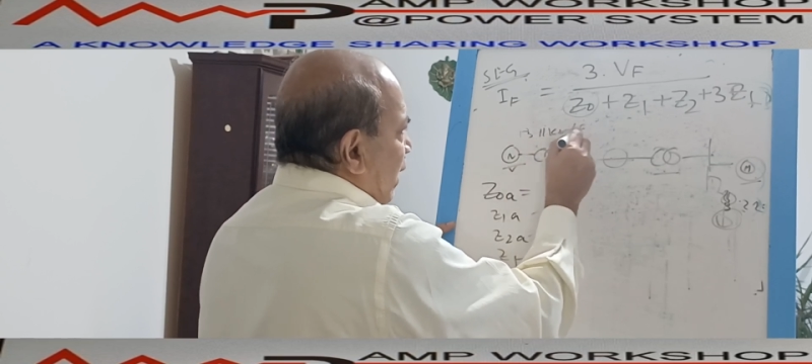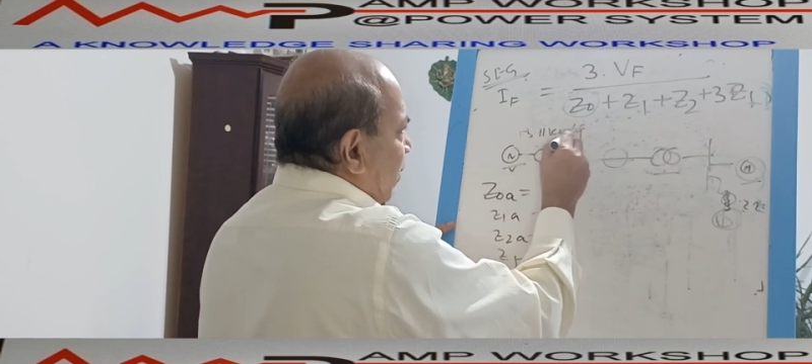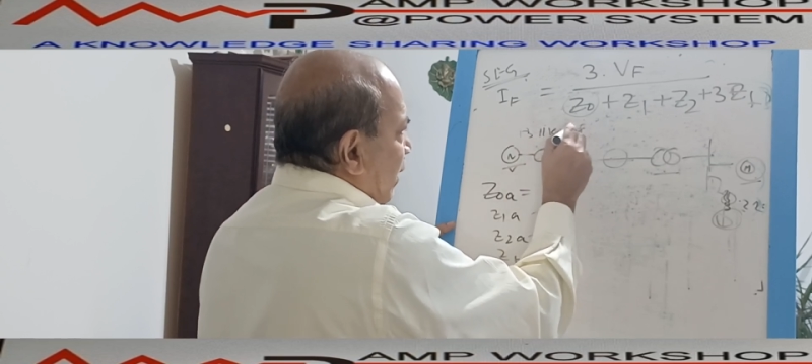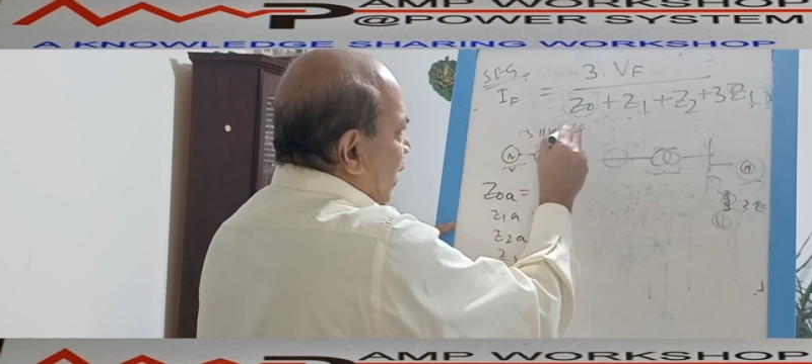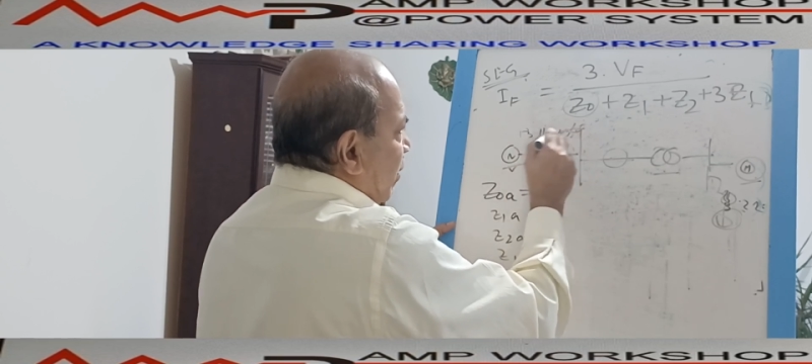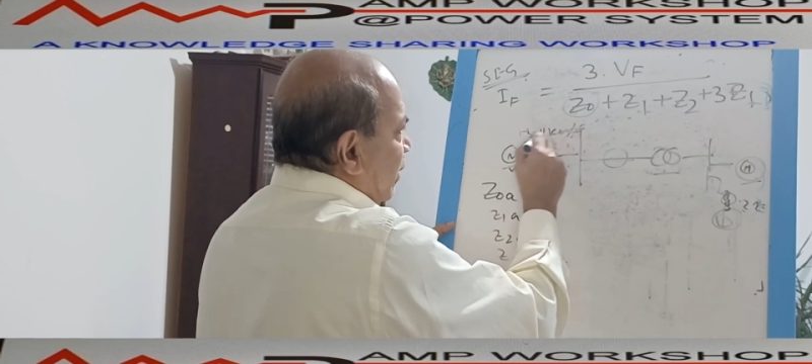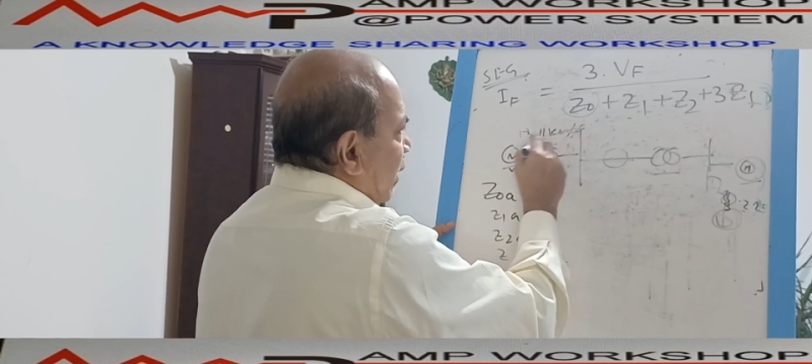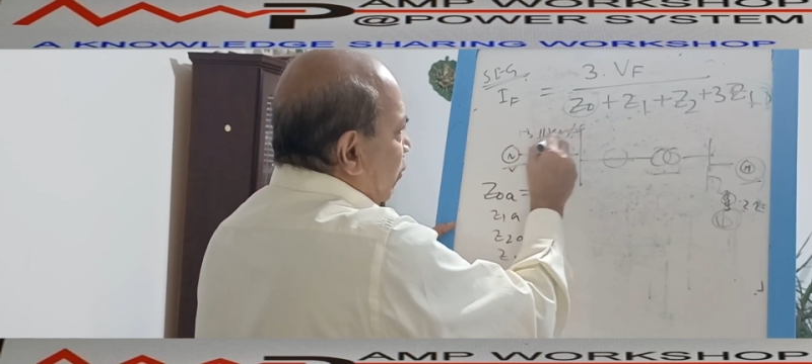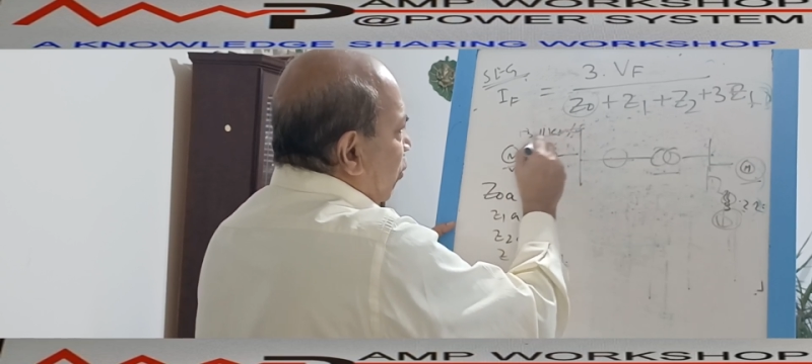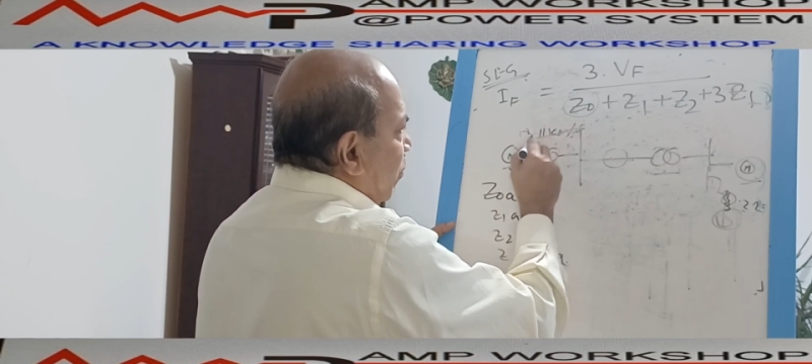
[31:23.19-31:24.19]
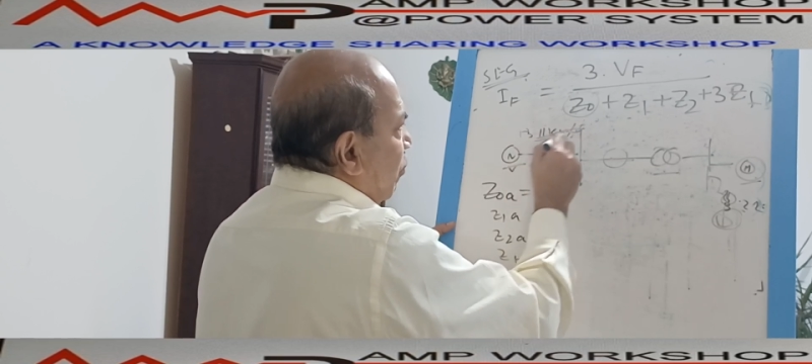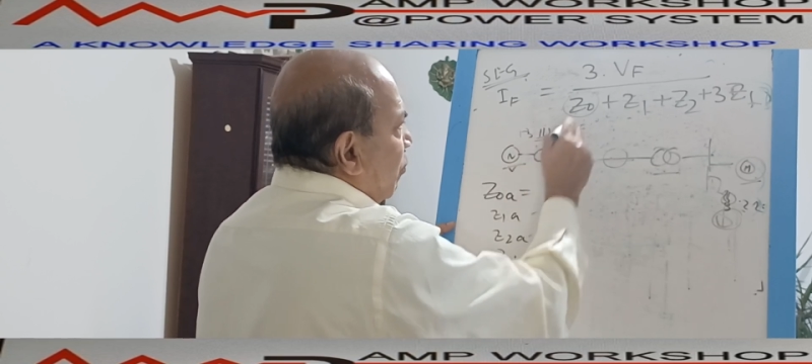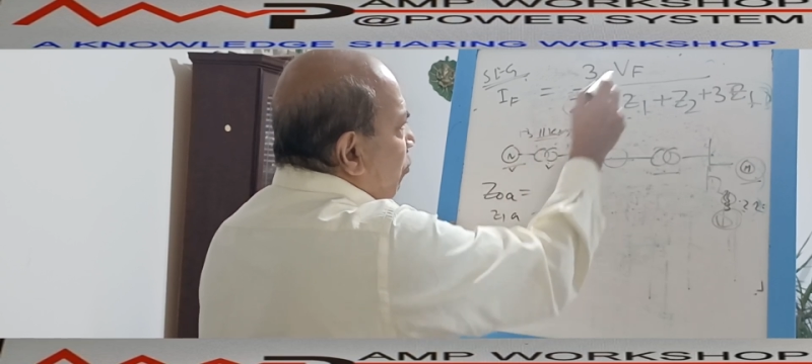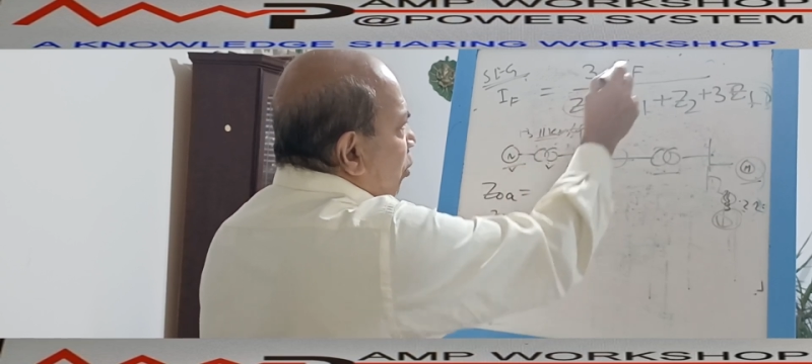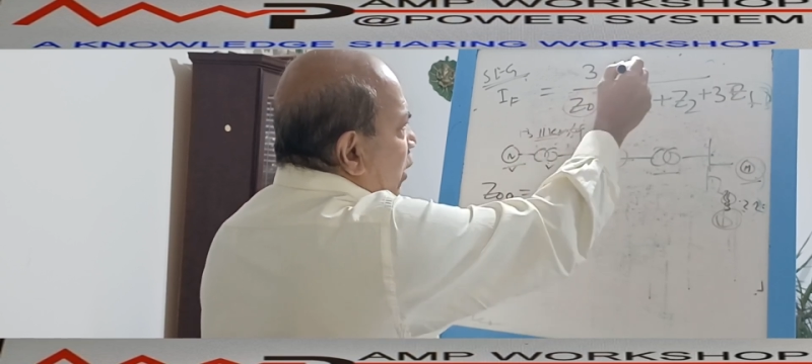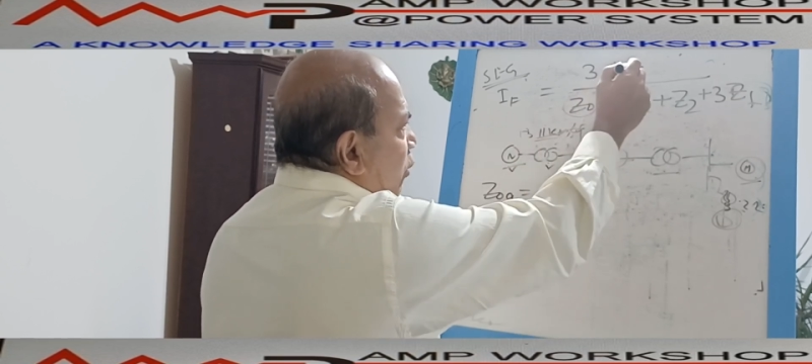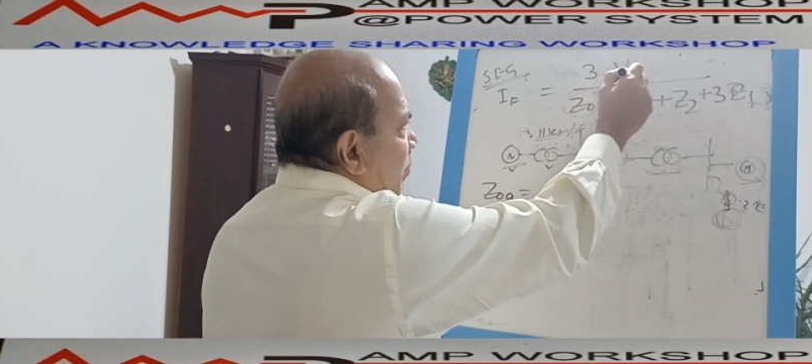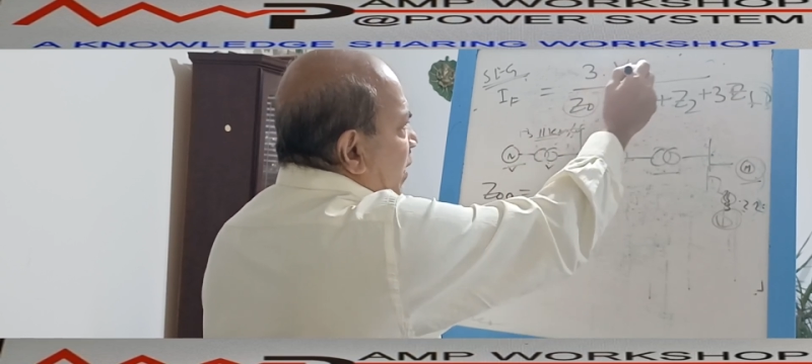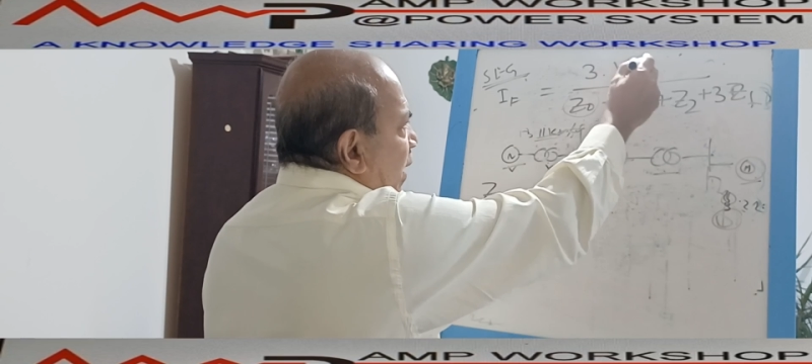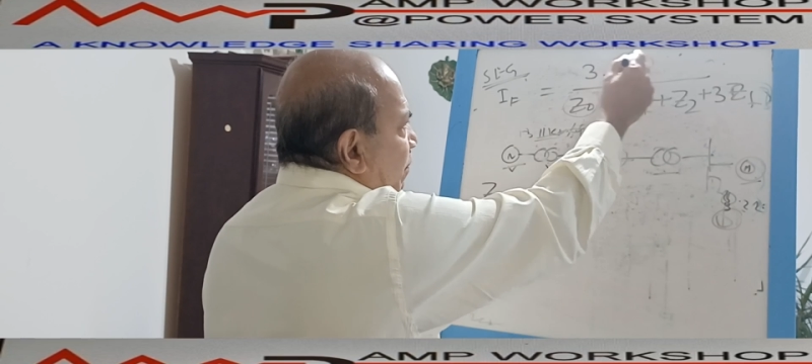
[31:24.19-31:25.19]
11 kV is the voltage of
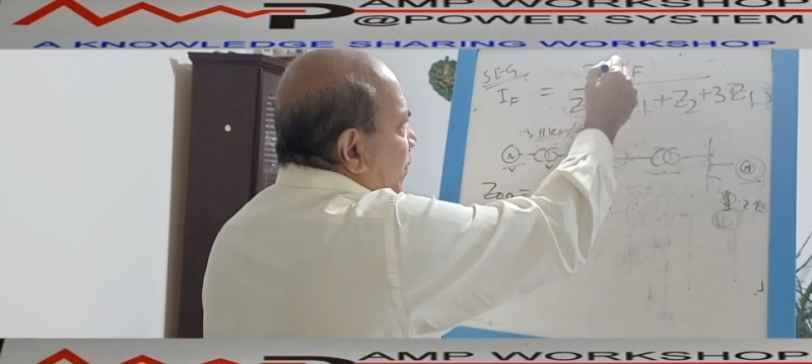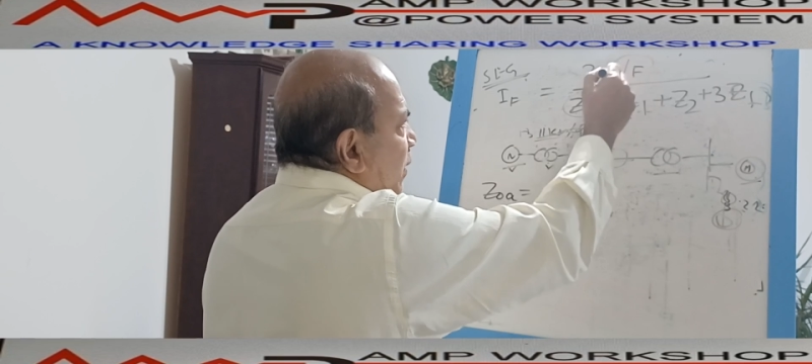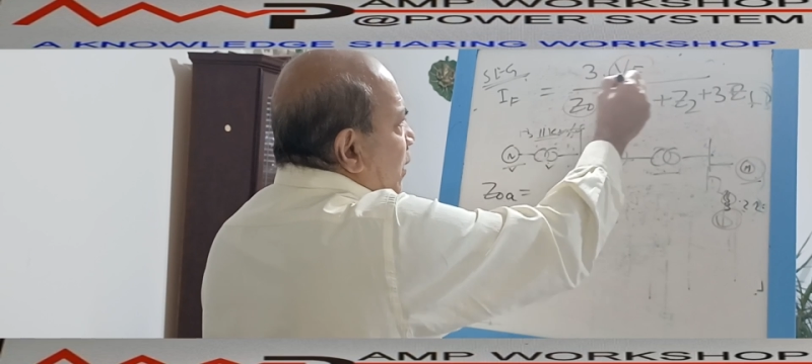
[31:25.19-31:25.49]
VF,